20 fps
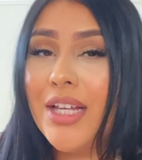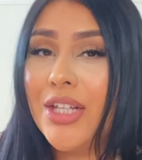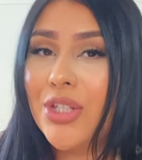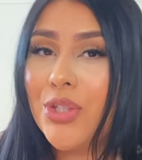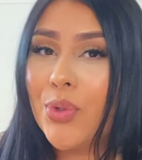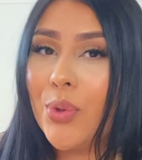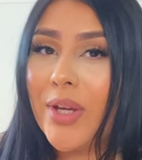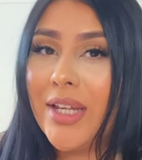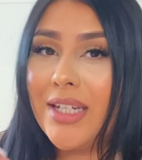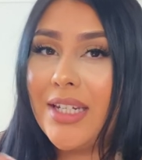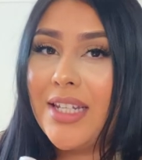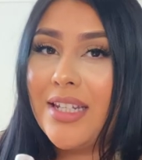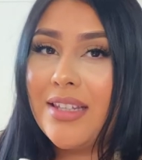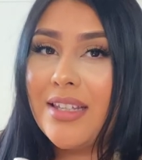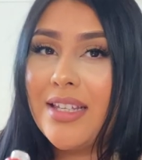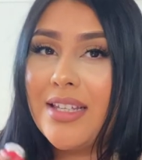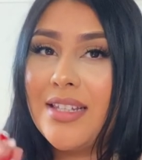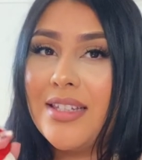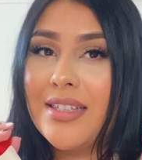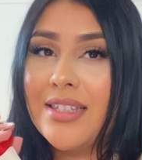So I need
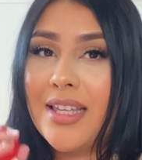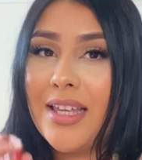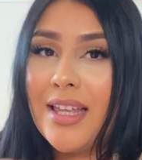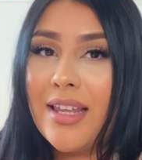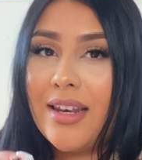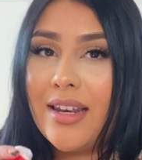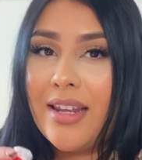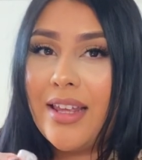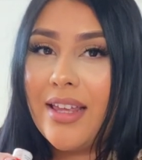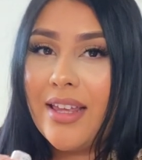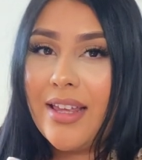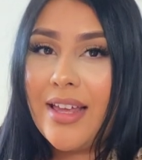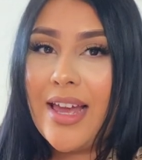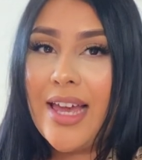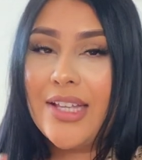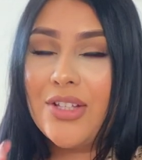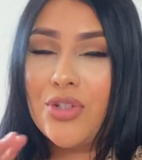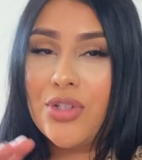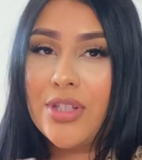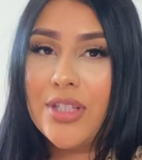this and
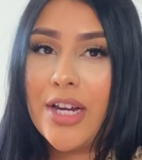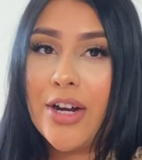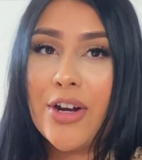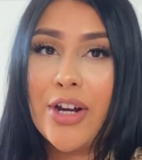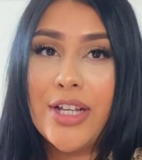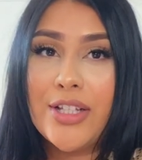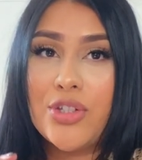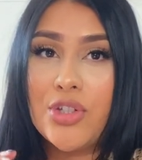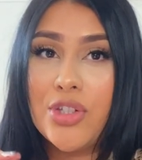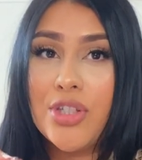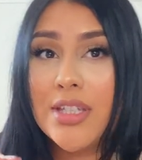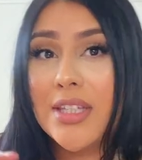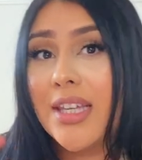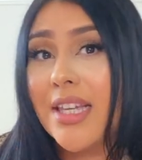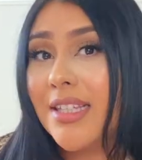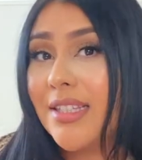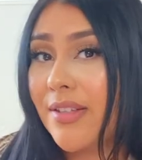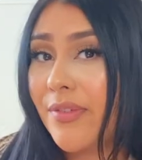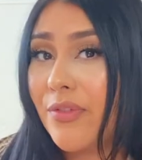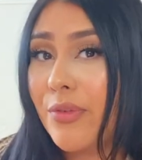I just carry it just in
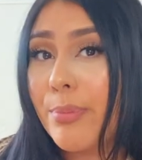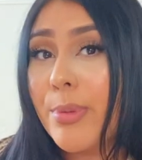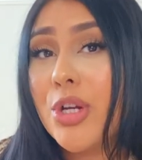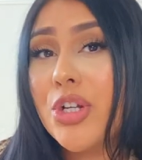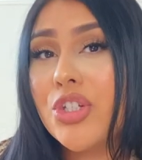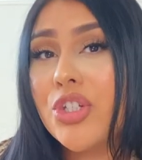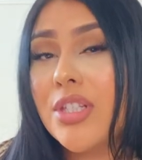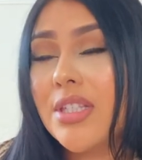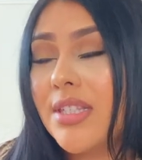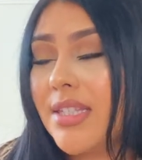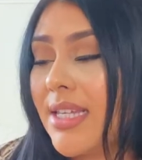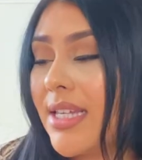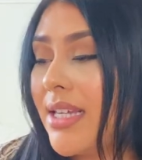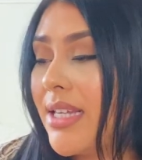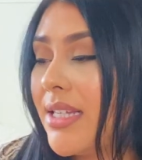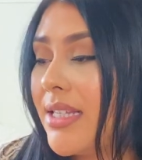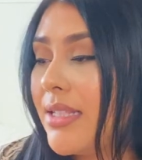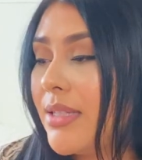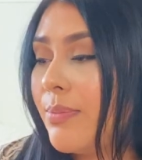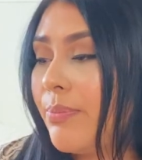case of
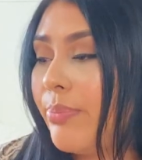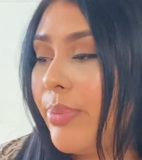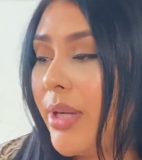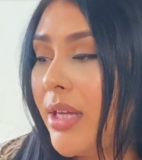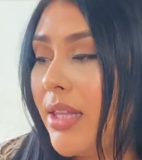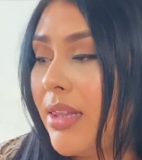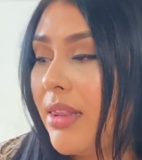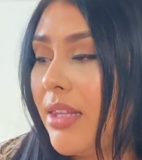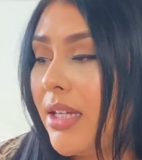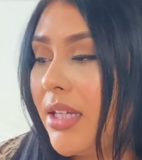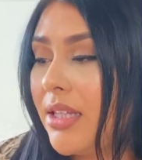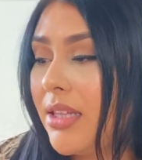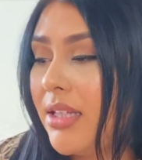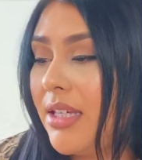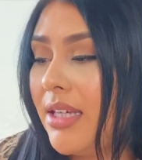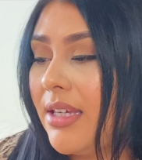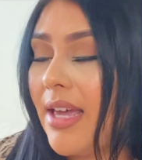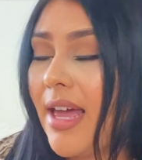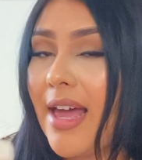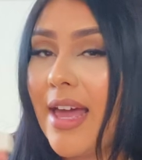emergencies. But
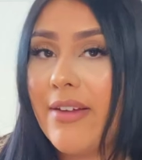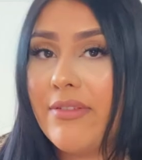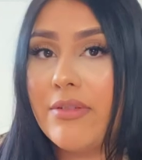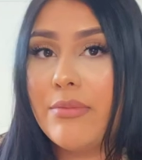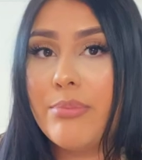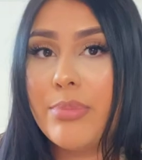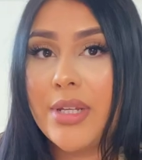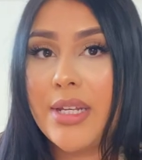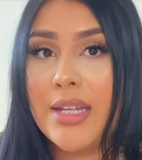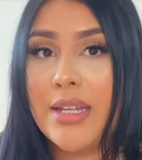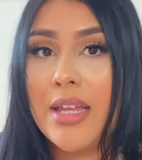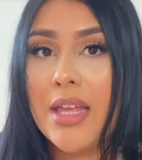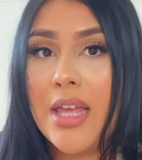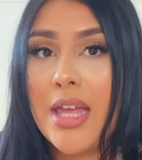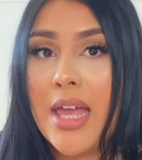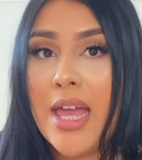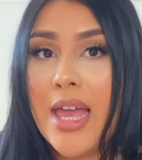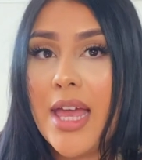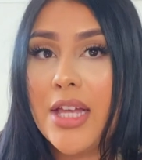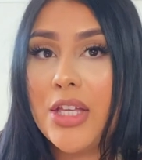luckily I haven't been
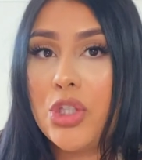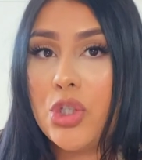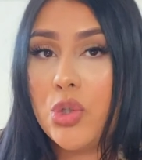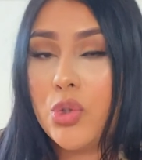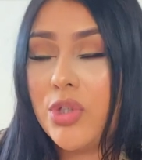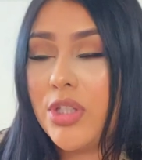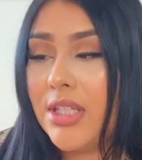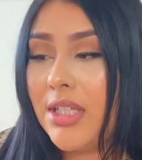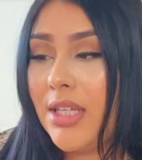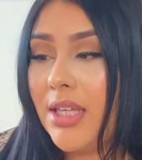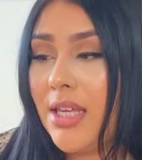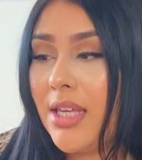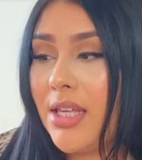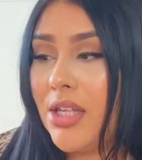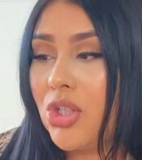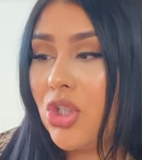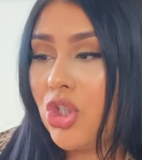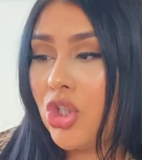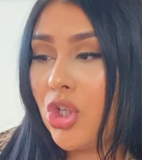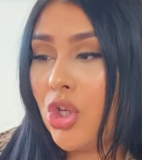using
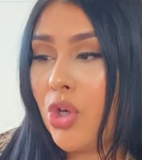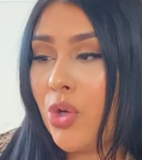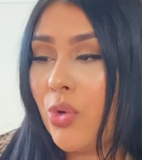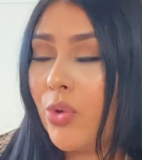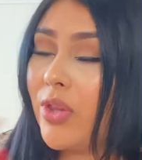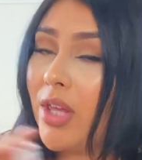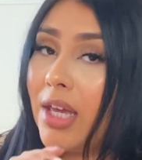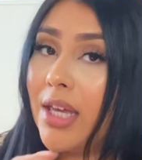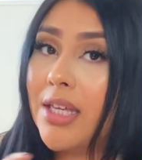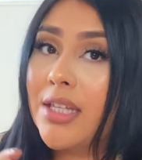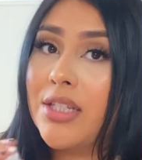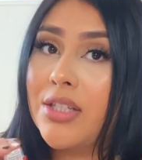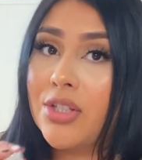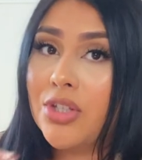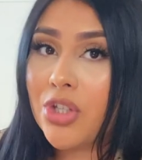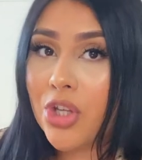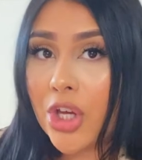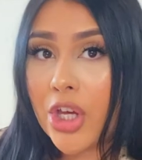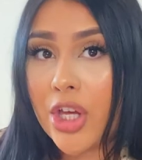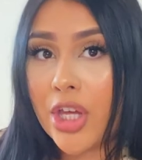it so that is
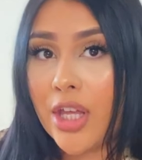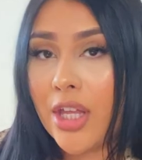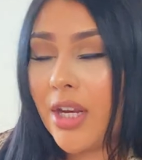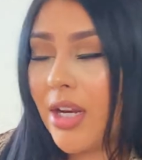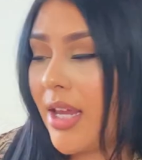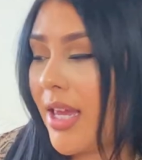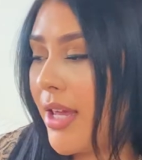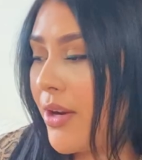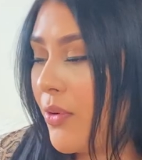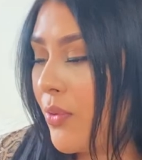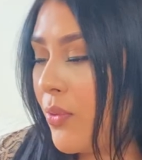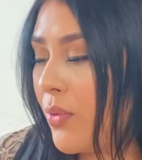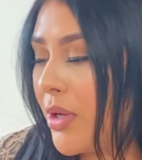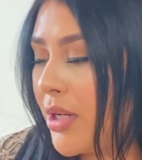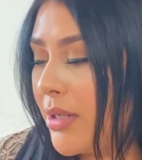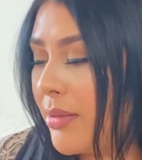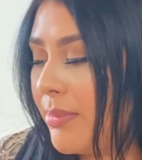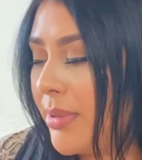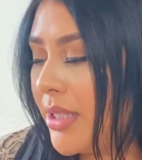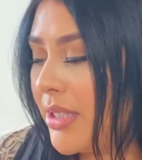good i don't
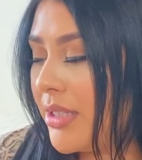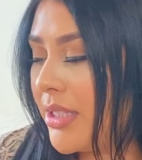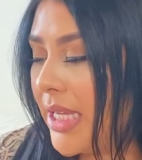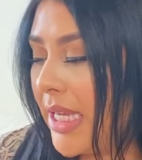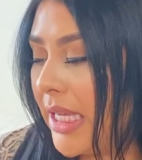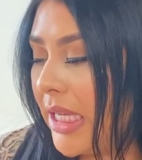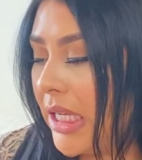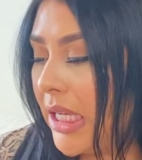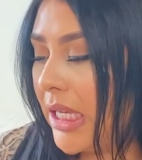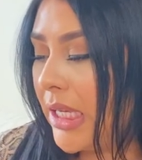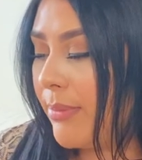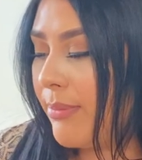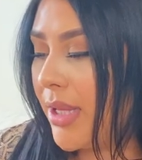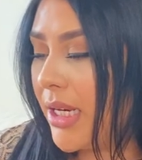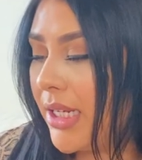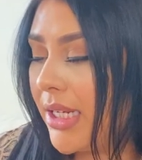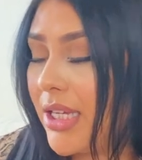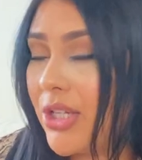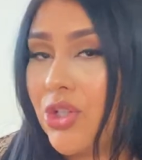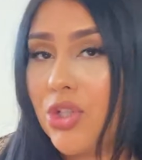want to be taking
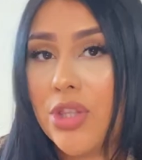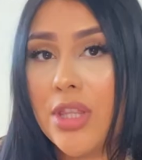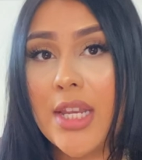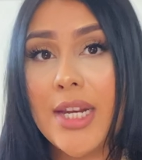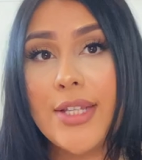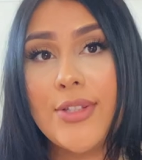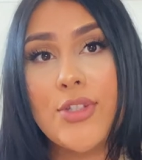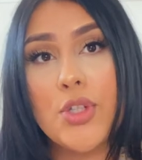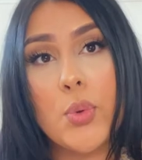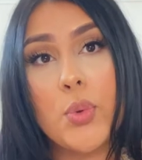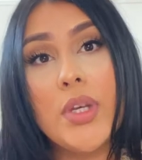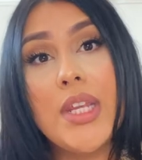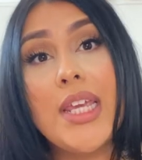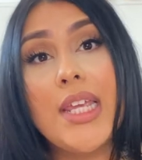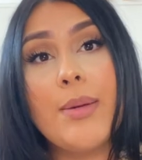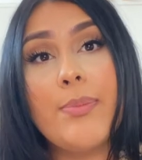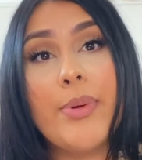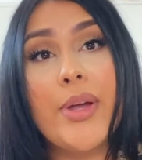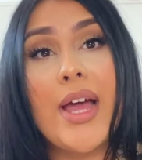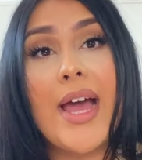medication that i don't
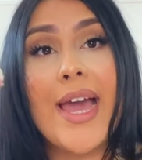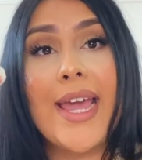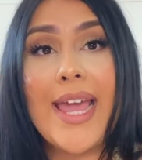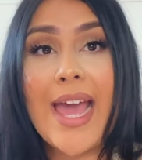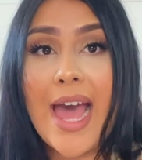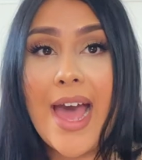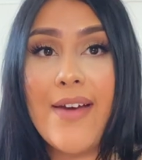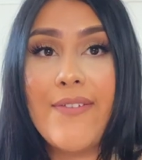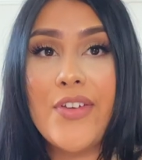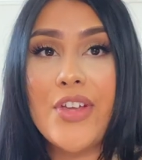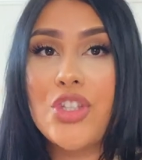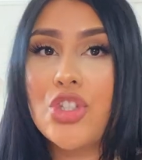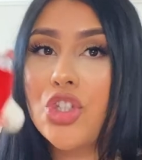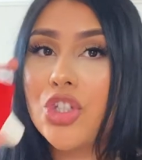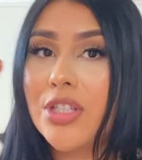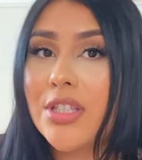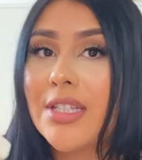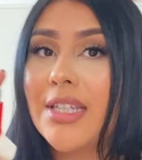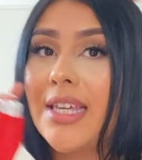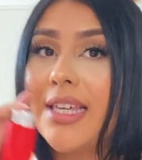need but i have it
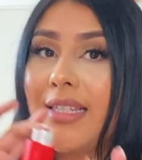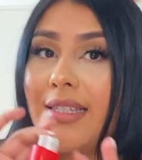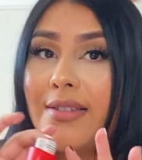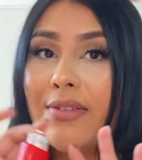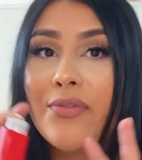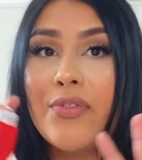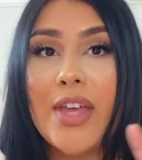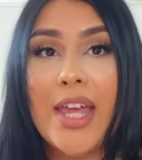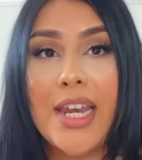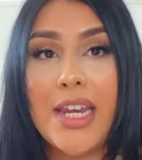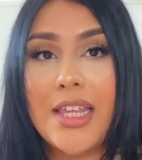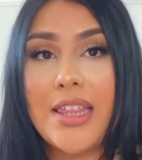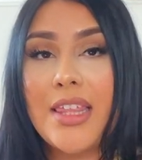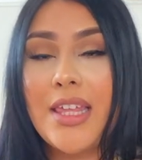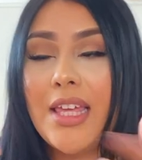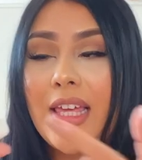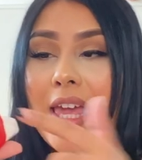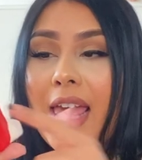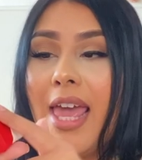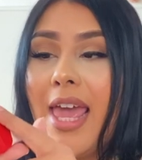just in case of
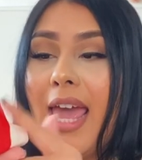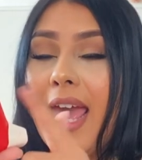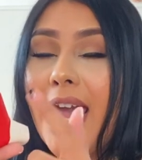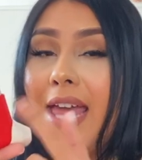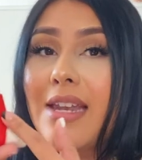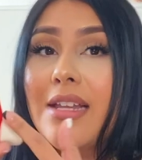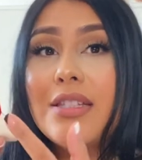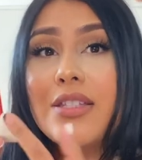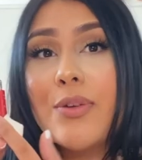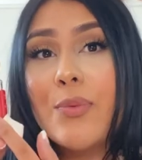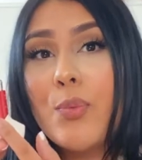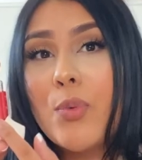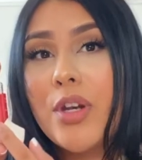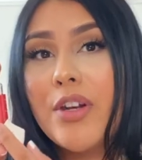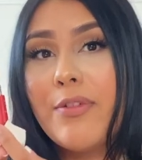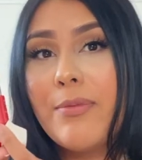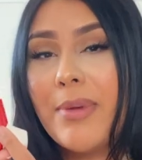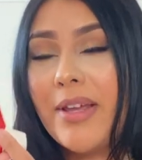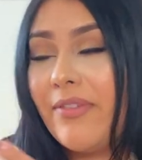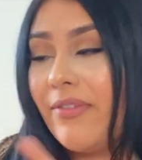anything and it's one
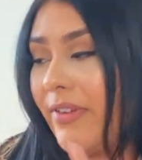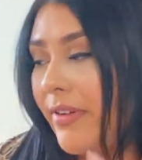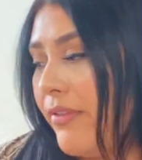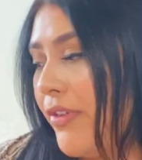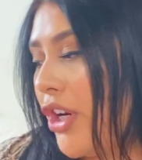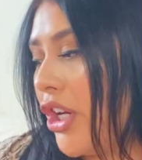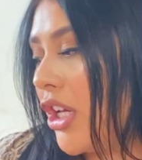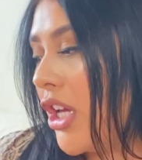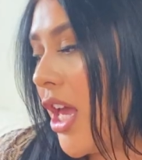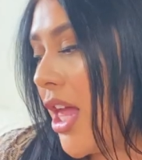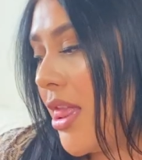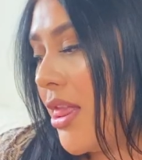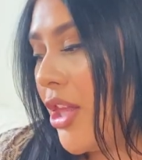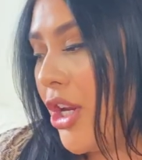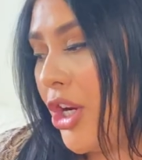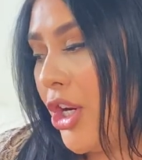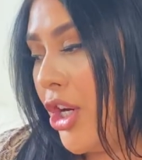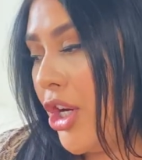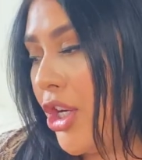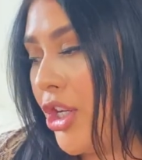of my favorite
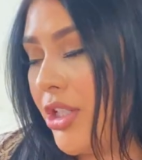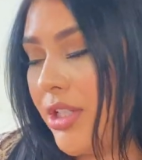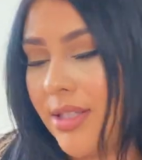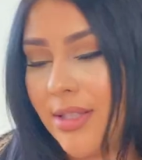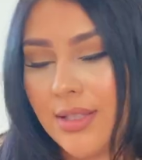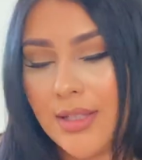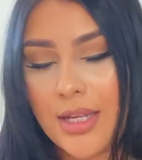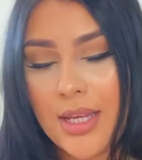colors